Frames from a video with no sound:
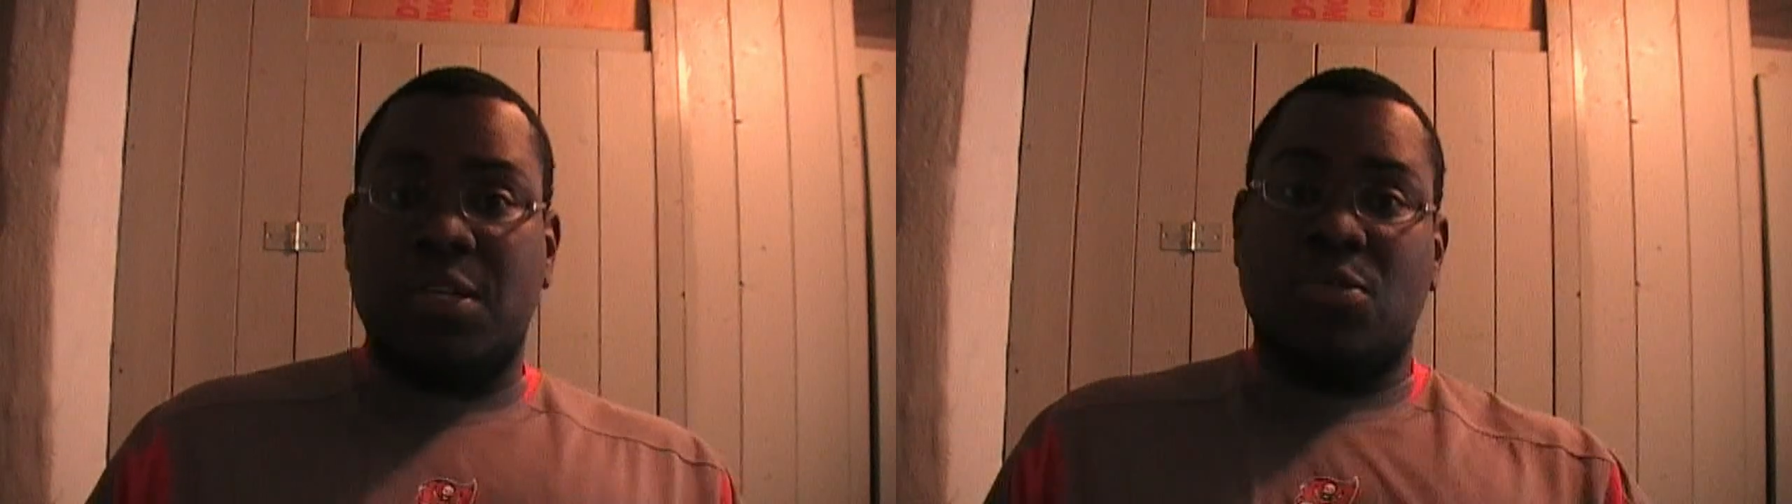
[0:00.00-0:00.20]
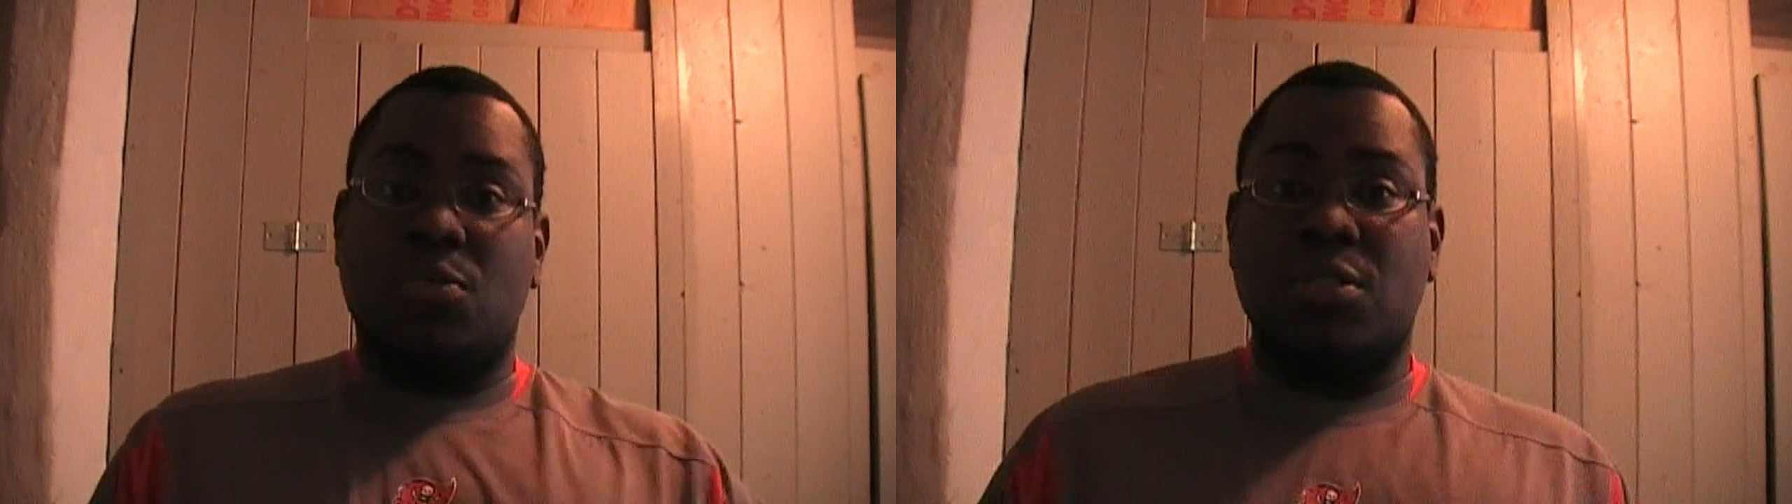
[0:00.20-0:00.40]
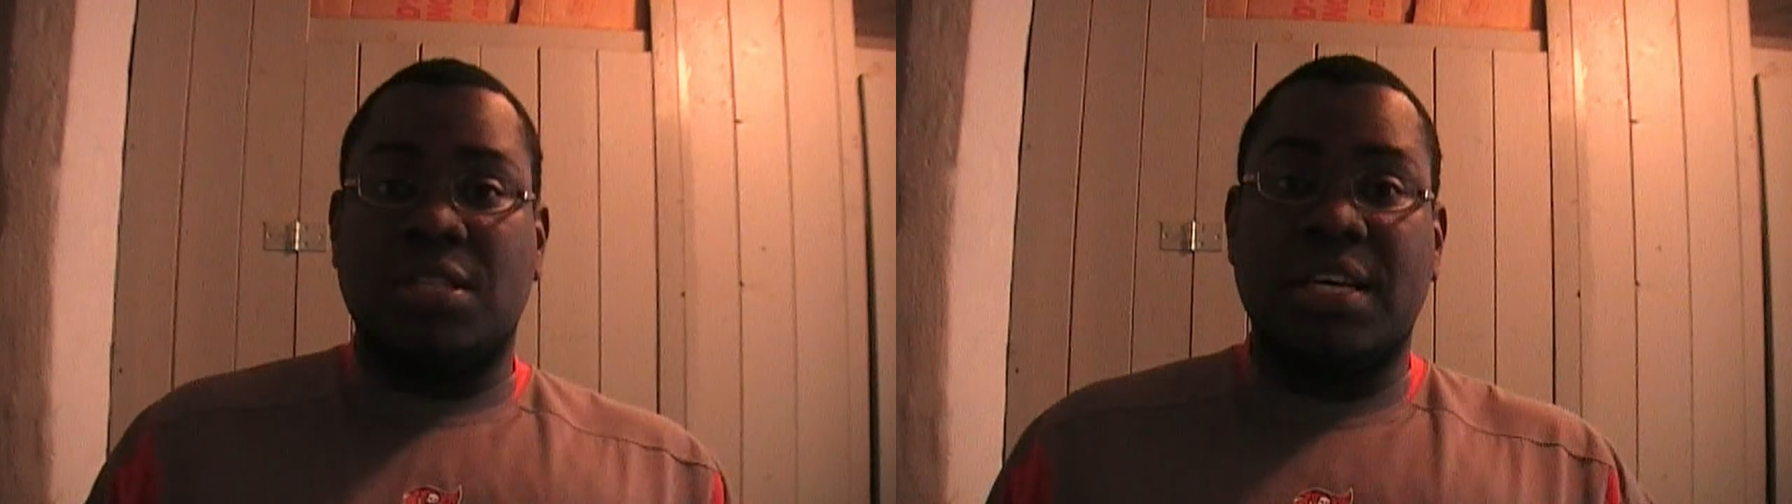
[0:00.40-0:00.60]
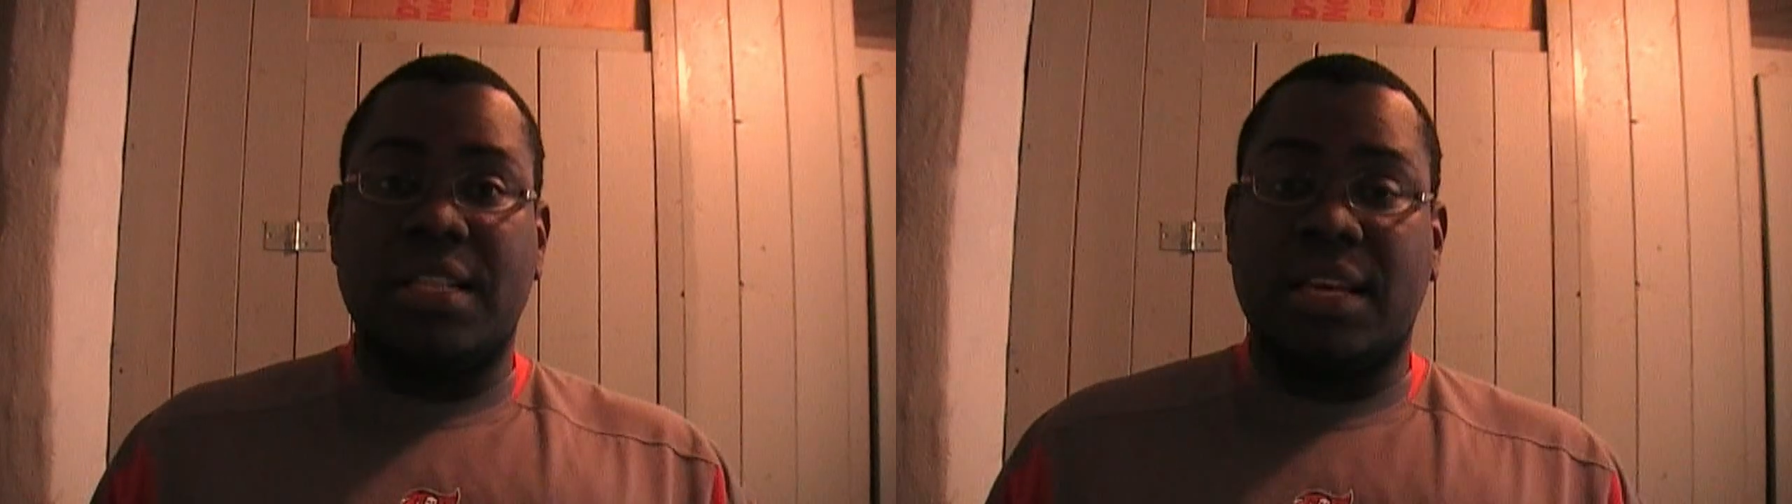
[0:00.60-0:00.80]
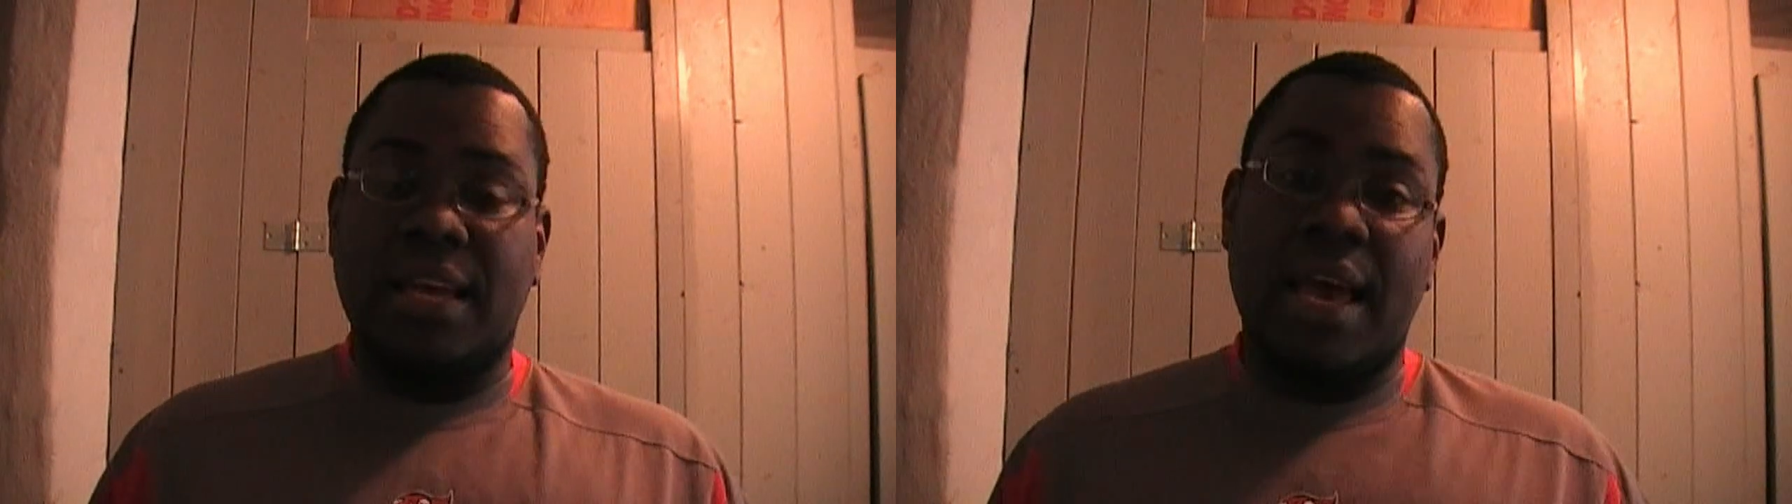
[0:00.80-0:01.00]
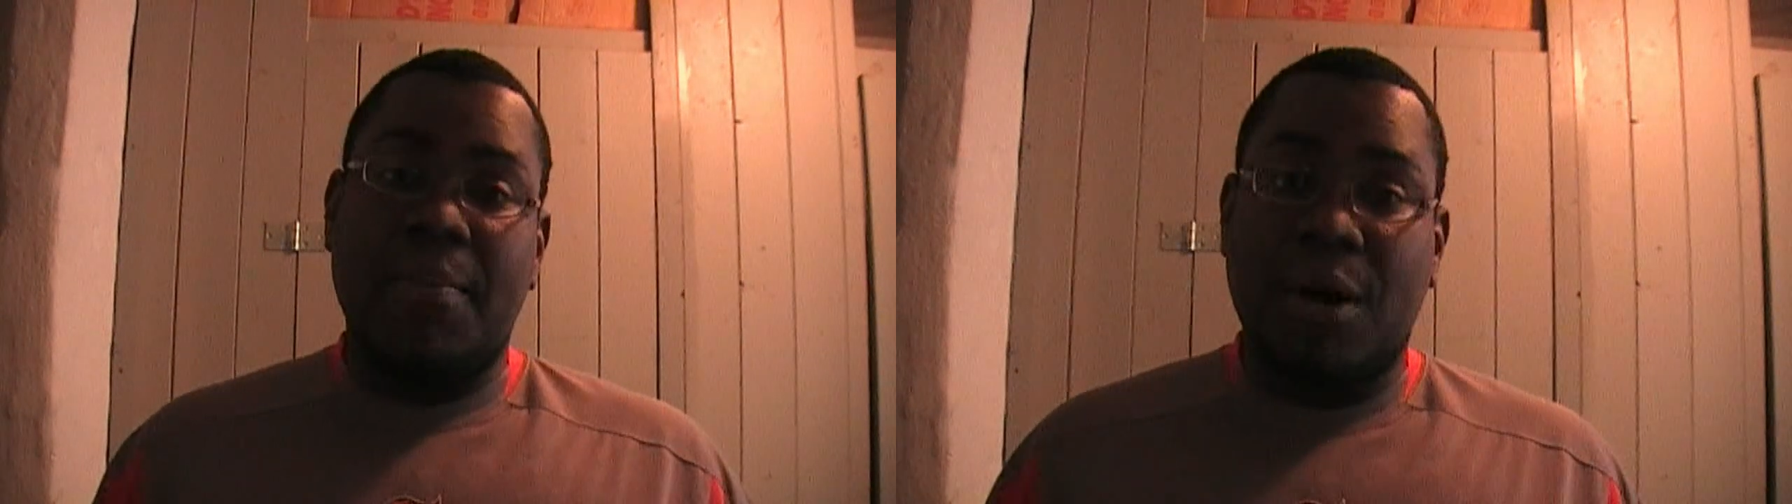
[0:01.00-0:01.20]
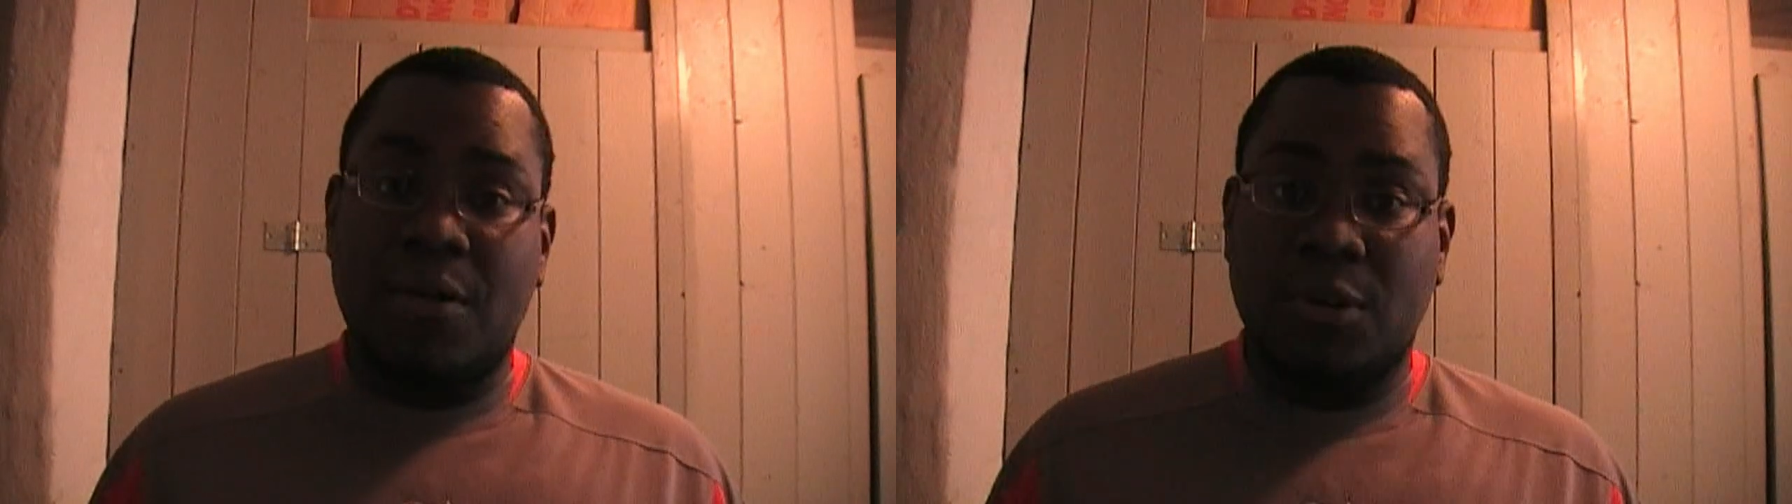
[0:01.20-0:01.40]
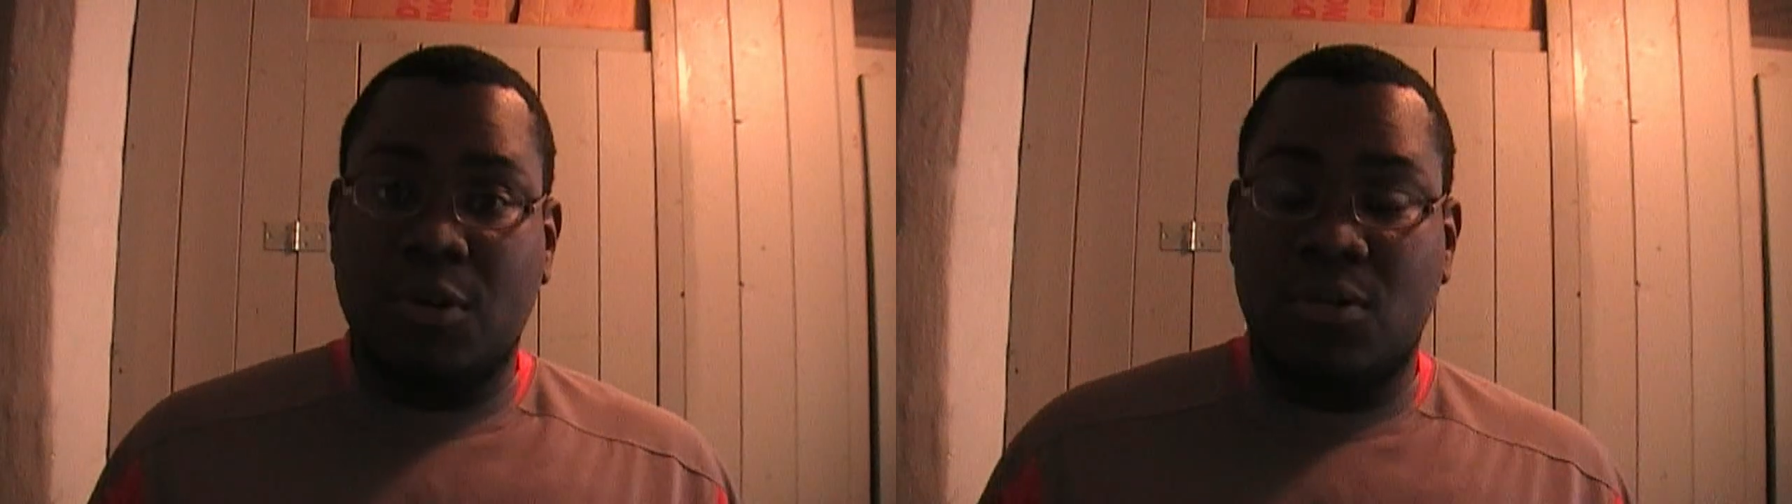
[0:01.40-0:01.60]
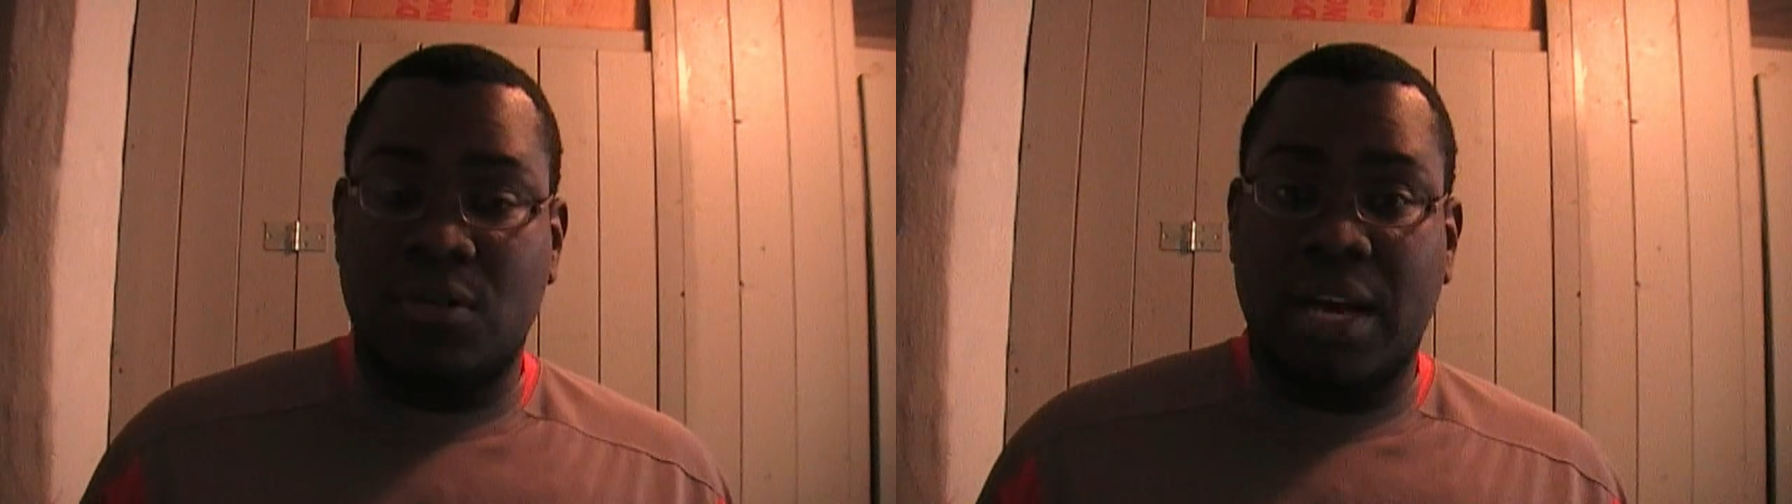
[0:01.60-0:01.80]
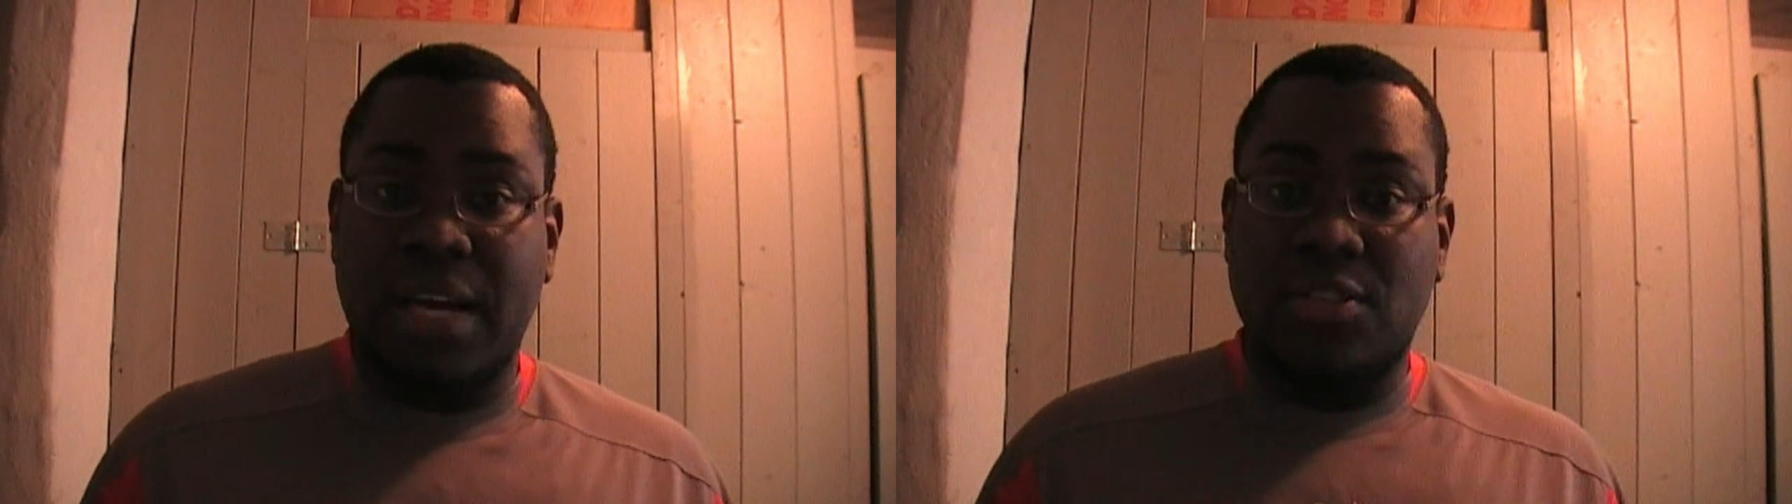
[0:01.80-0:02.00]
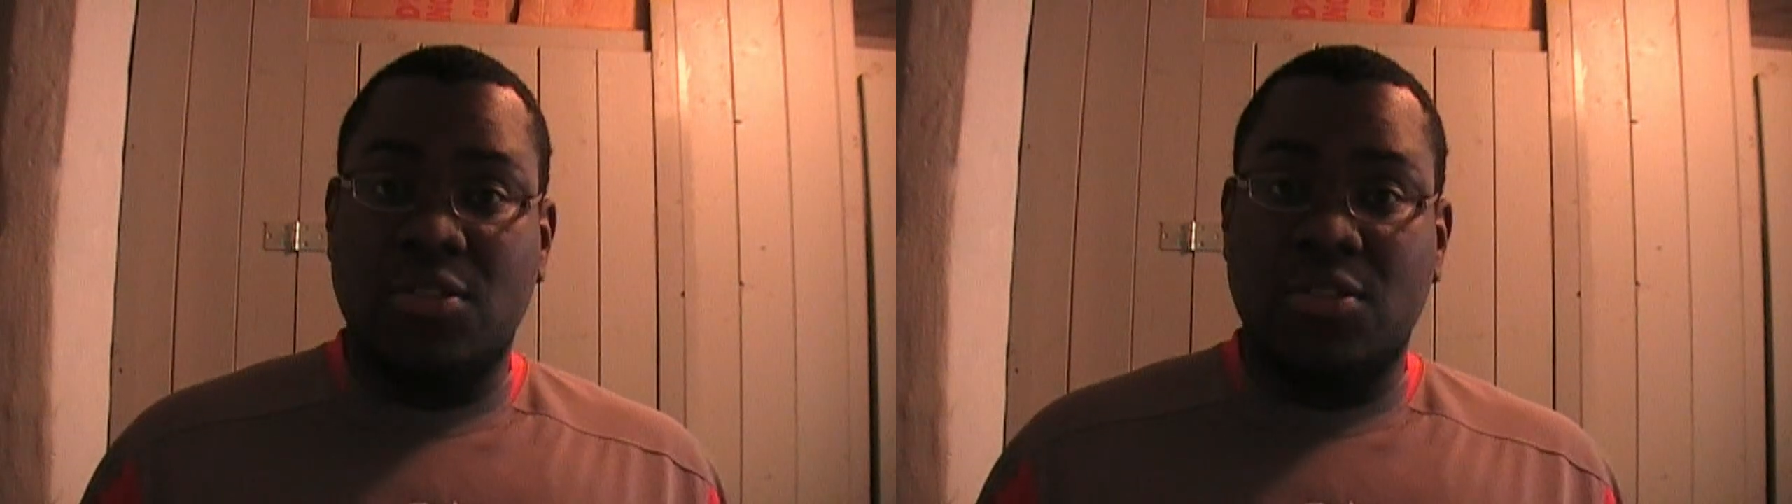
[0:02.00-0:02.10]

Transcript: towards the end to cap off the whole night,